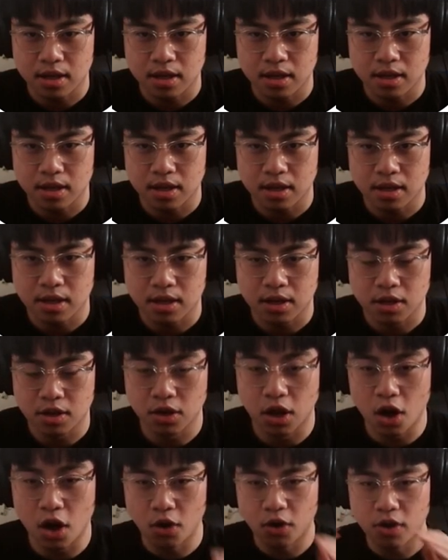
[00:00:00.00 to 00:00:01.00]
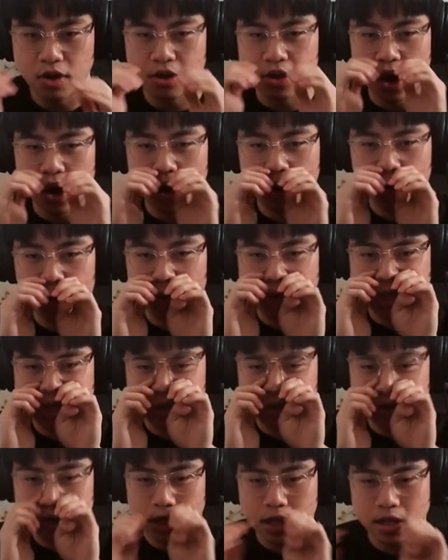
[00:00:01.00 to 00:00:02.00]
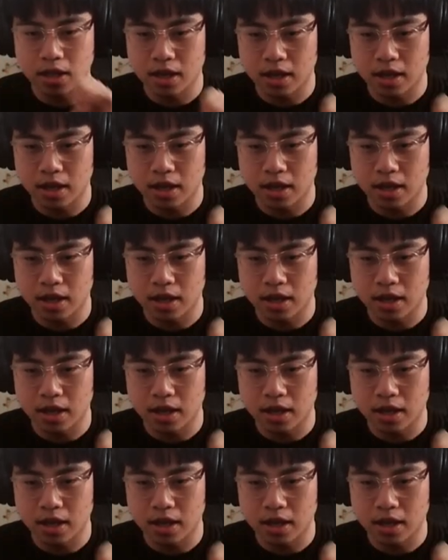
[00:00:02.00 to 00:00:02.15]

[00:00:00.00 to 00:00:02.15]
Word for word: Yuckers. Yo, yo, what is going on?